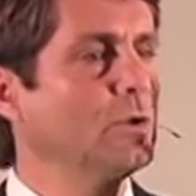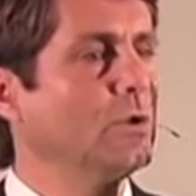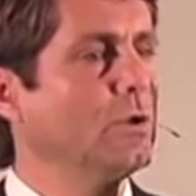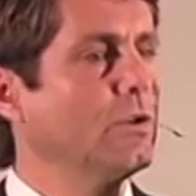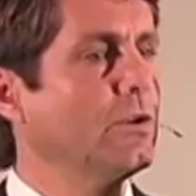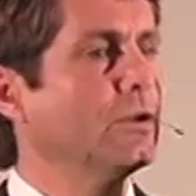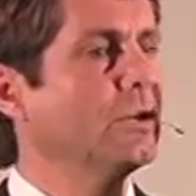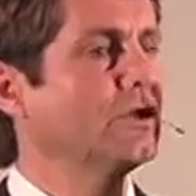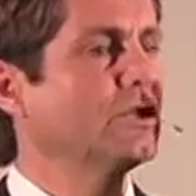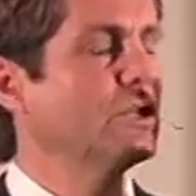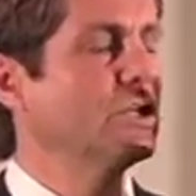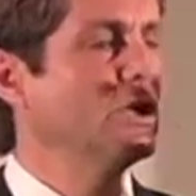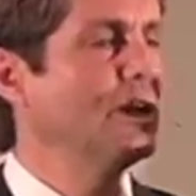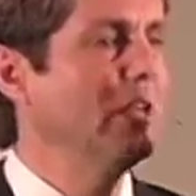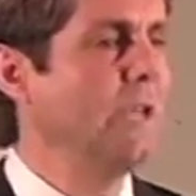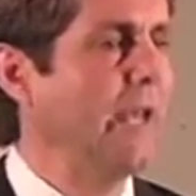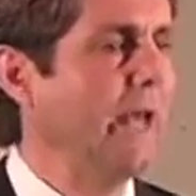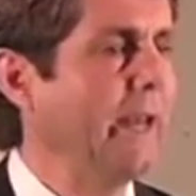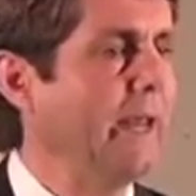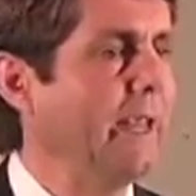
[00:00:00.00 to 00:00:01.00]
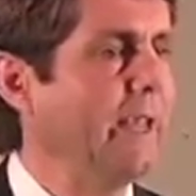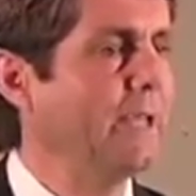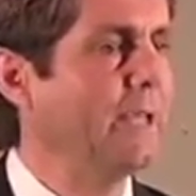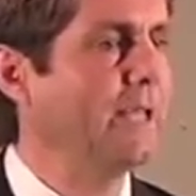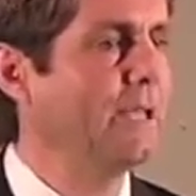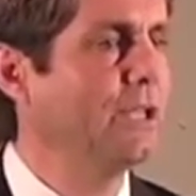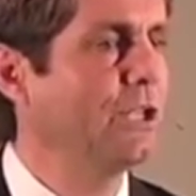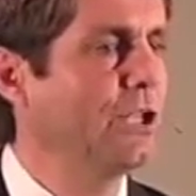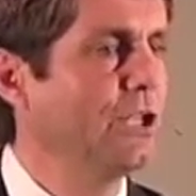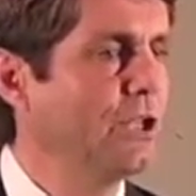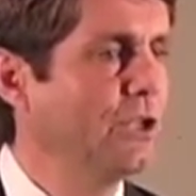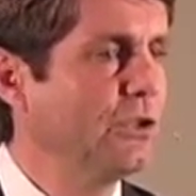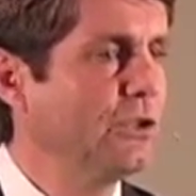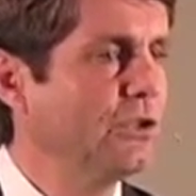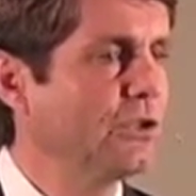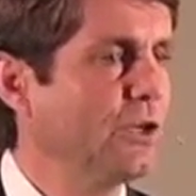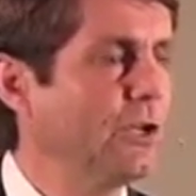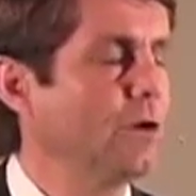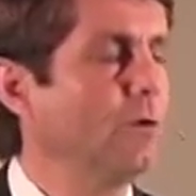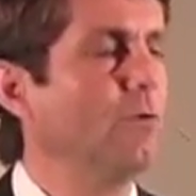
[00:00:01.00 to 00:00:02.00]
due to their genetic
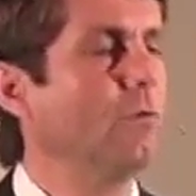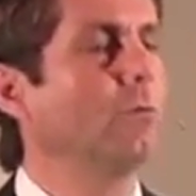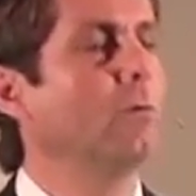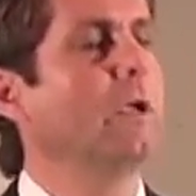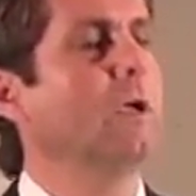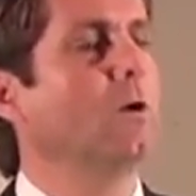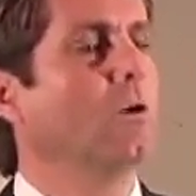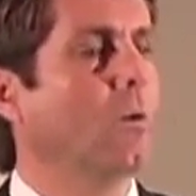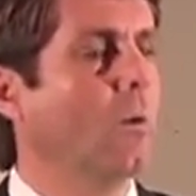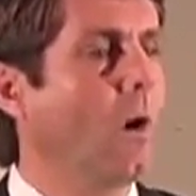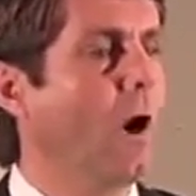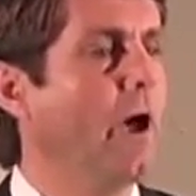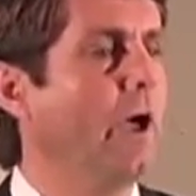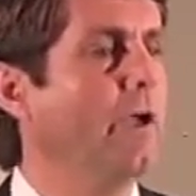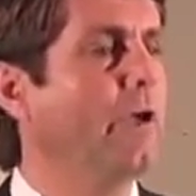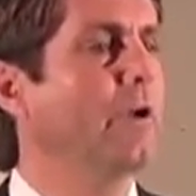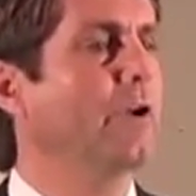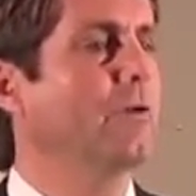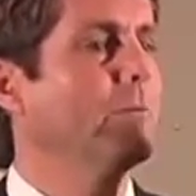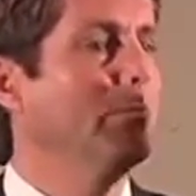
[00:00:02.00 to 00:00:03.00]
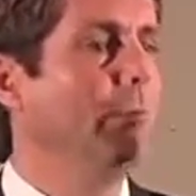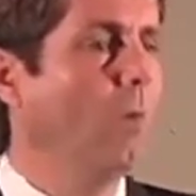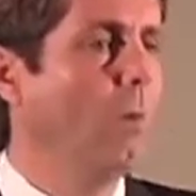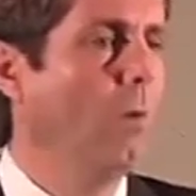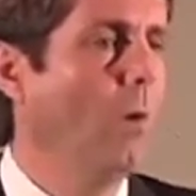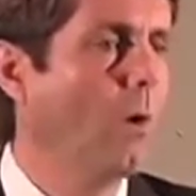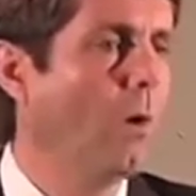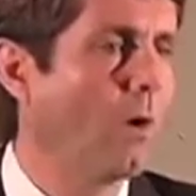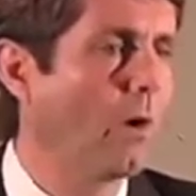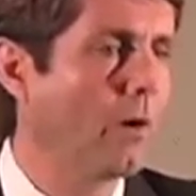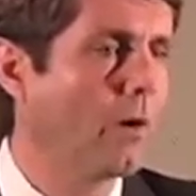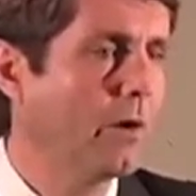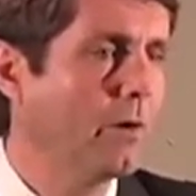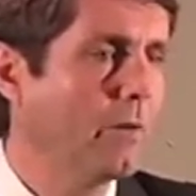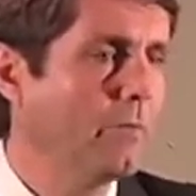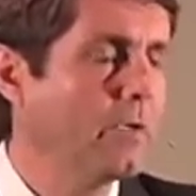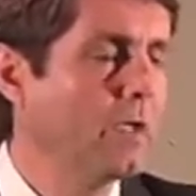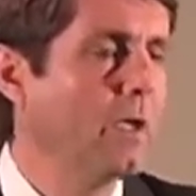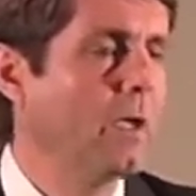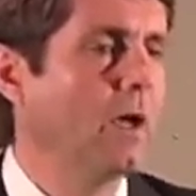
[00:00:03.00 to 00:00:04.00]
condition, required
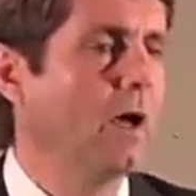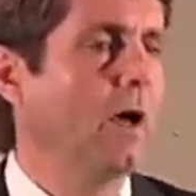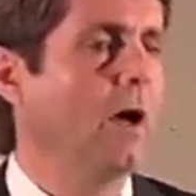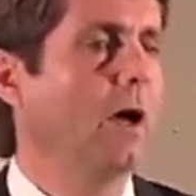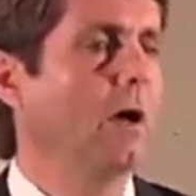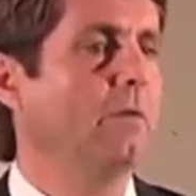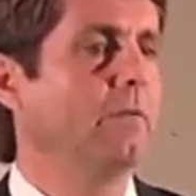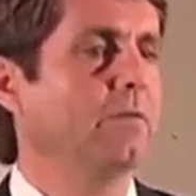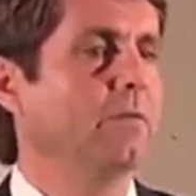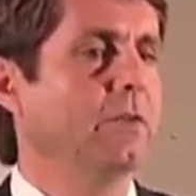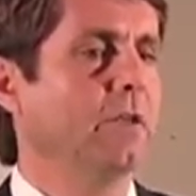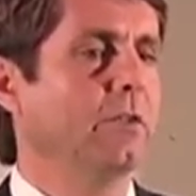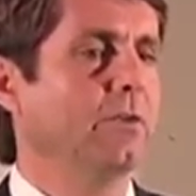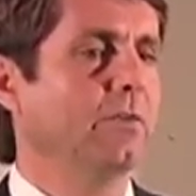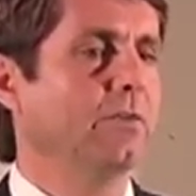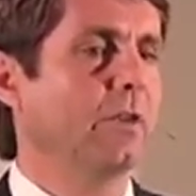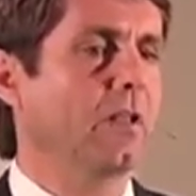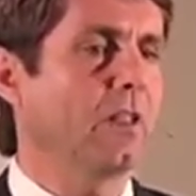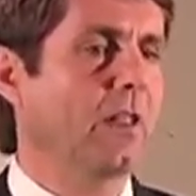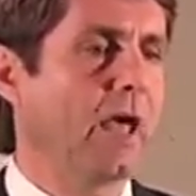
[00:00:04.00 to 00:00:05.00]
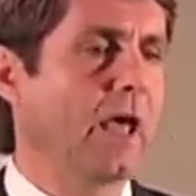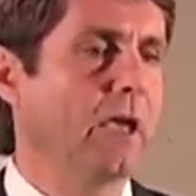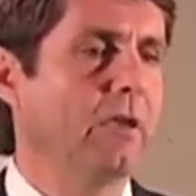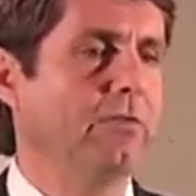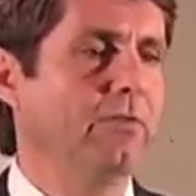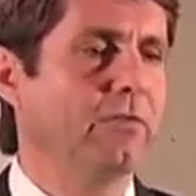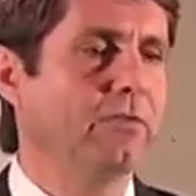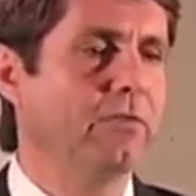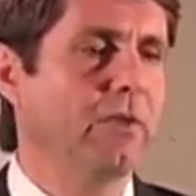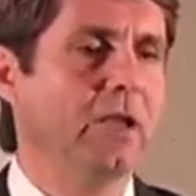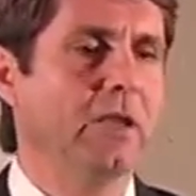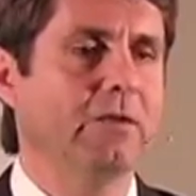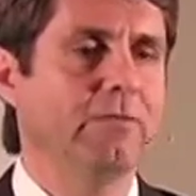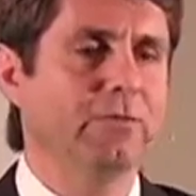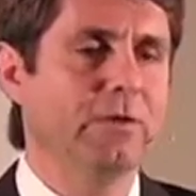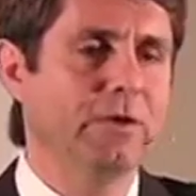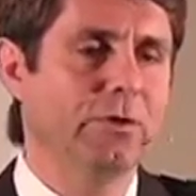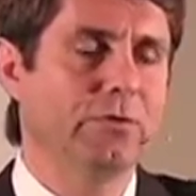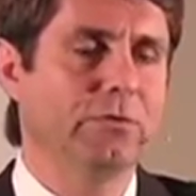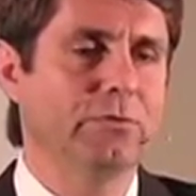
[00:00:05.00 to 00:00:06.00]
more of this
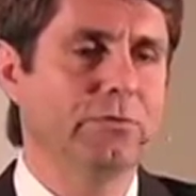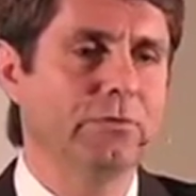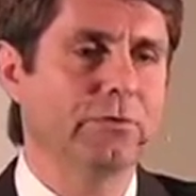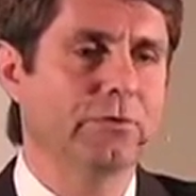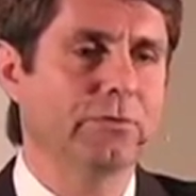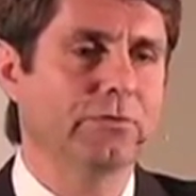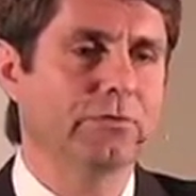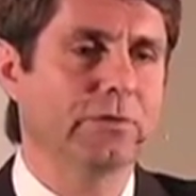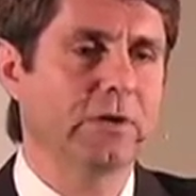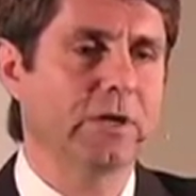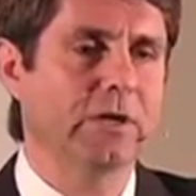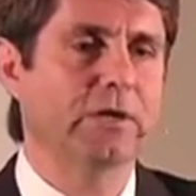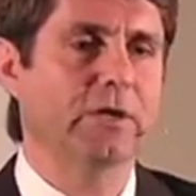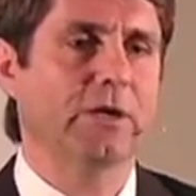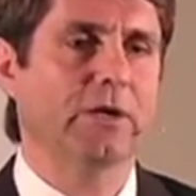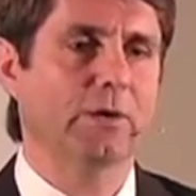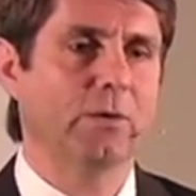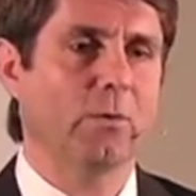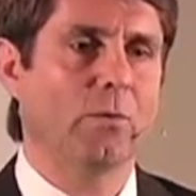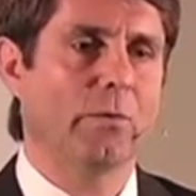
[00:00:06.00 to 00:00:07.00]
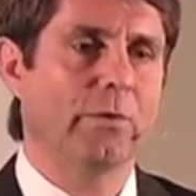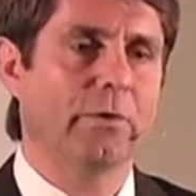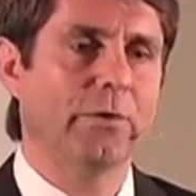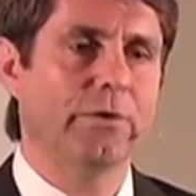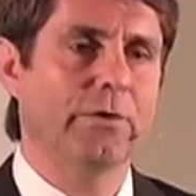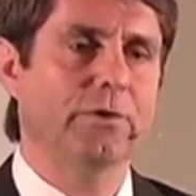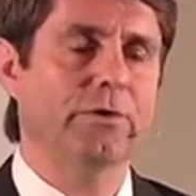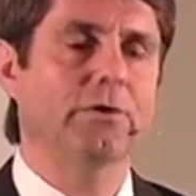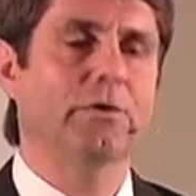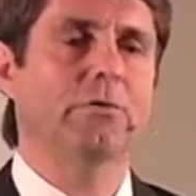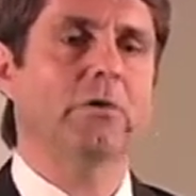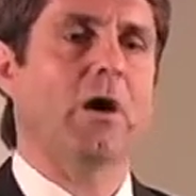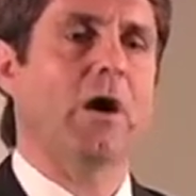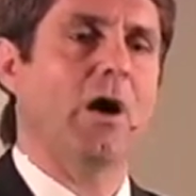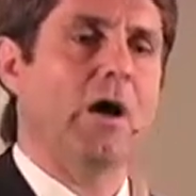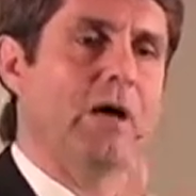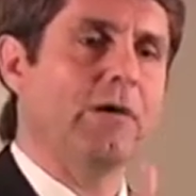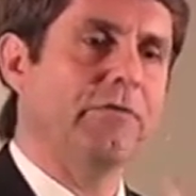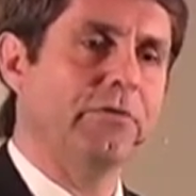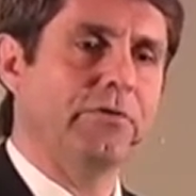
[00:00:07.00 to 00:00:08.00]
life-saving nutrient in order to
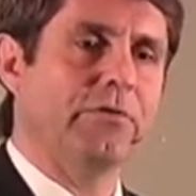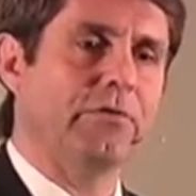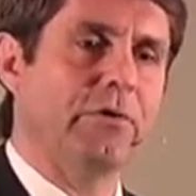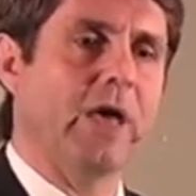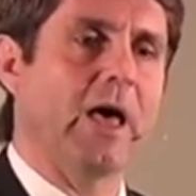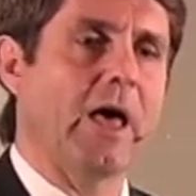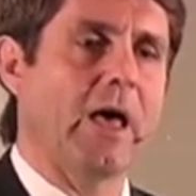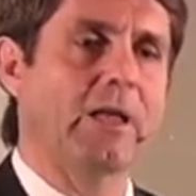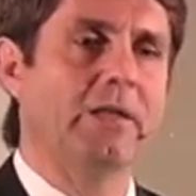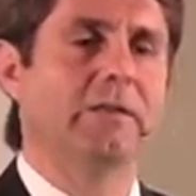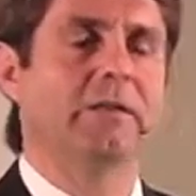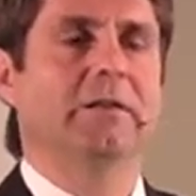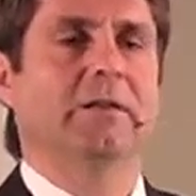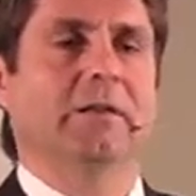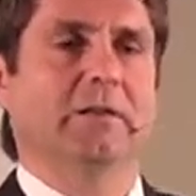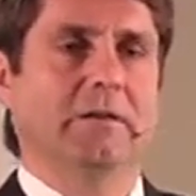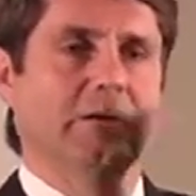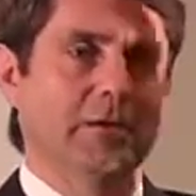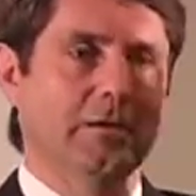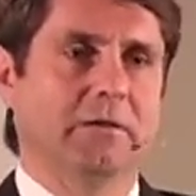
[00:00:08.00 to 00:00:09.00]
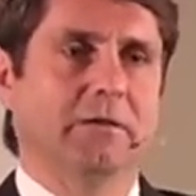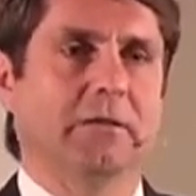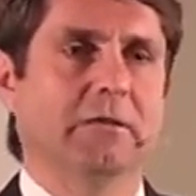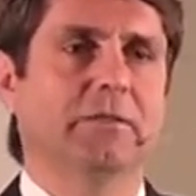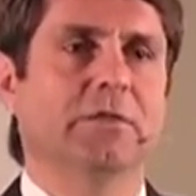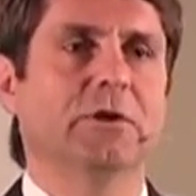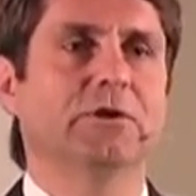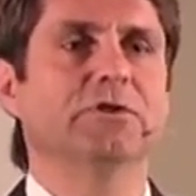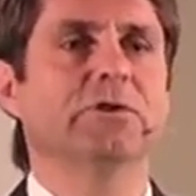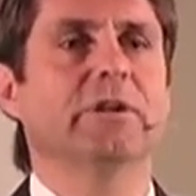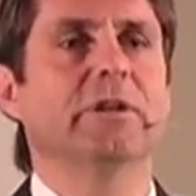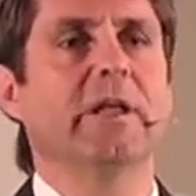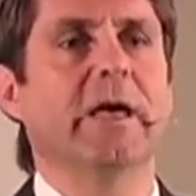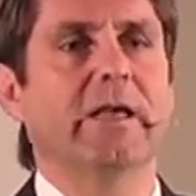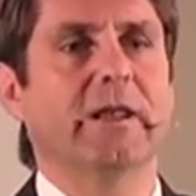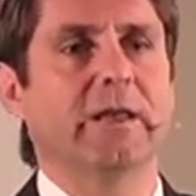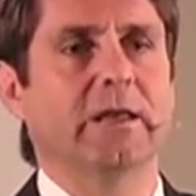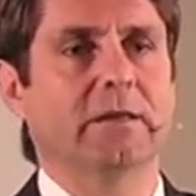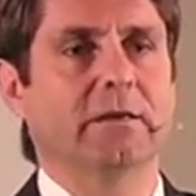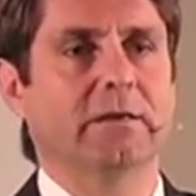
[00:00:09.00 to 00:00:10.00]
offset their
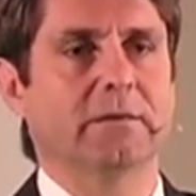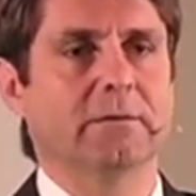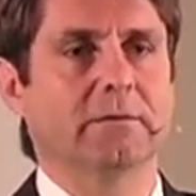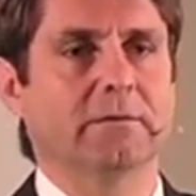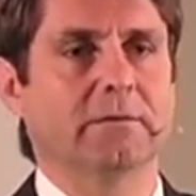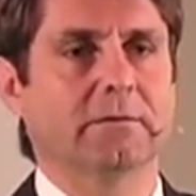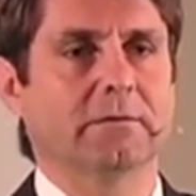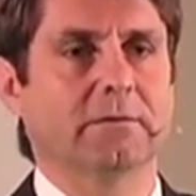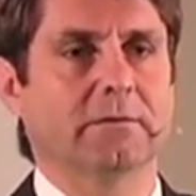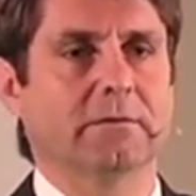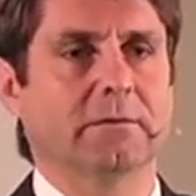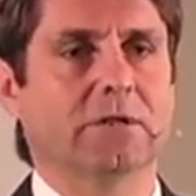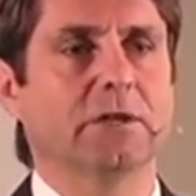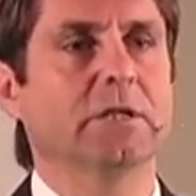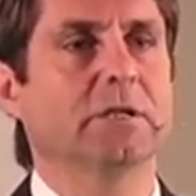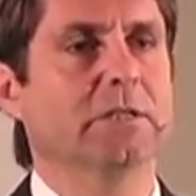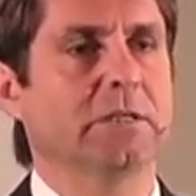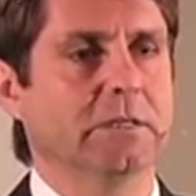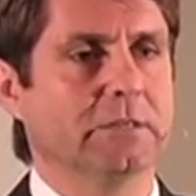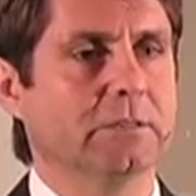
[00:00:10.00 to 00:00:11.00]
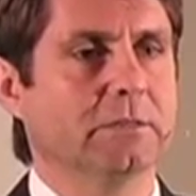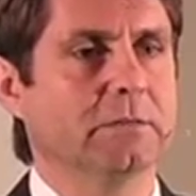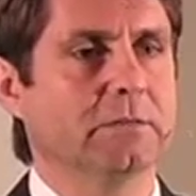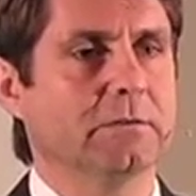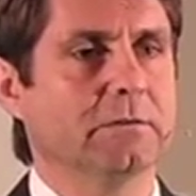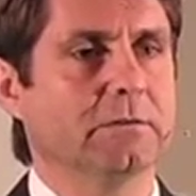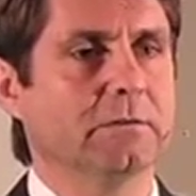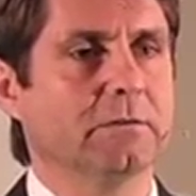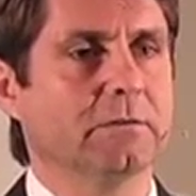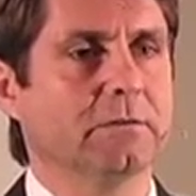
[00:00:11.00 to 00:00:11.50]
genetic condition.